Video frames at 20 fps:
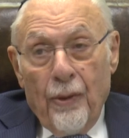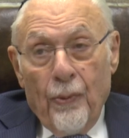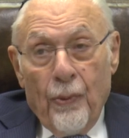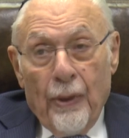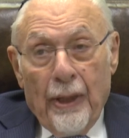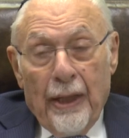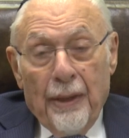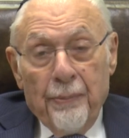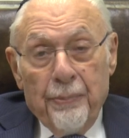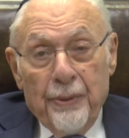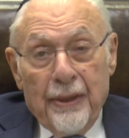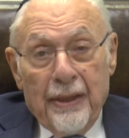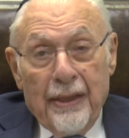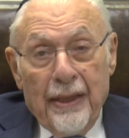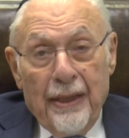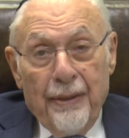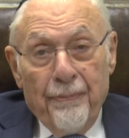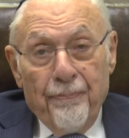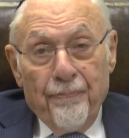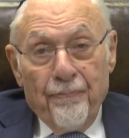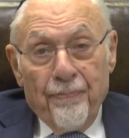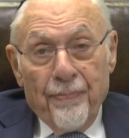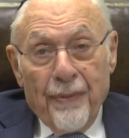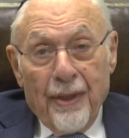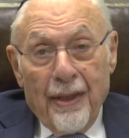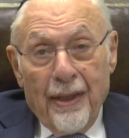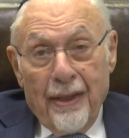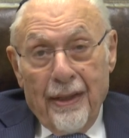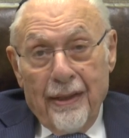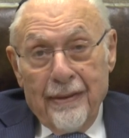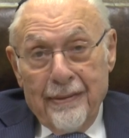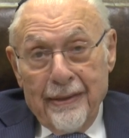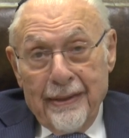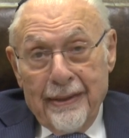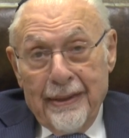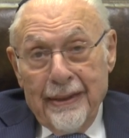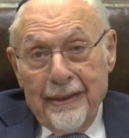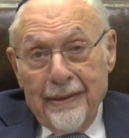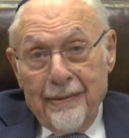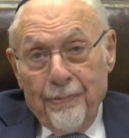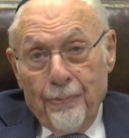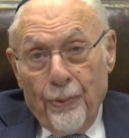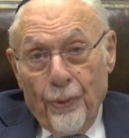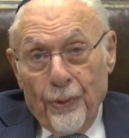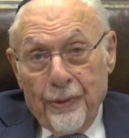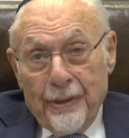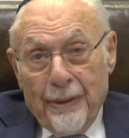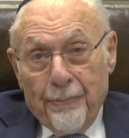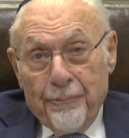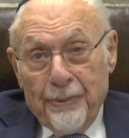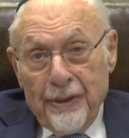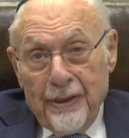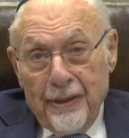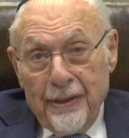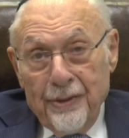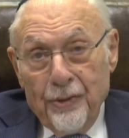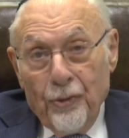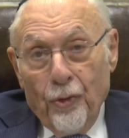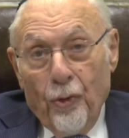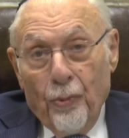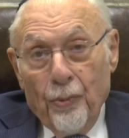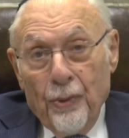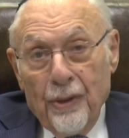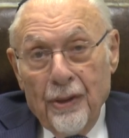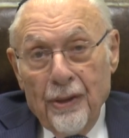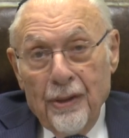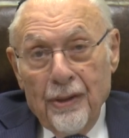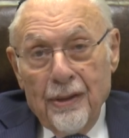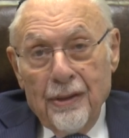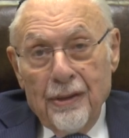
where I became, as a kid, brought up in a normal